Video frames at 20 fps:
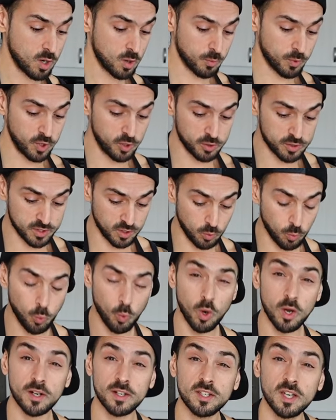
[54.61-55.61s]
We're using
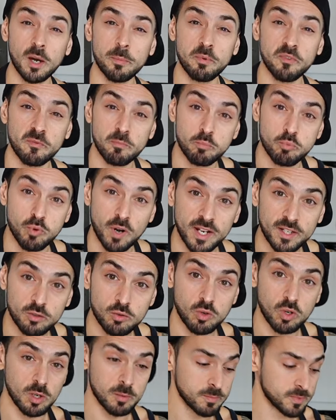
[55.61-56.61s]
one cup of
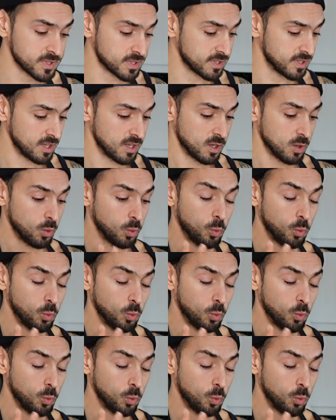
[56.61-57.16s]
breadcrumbs,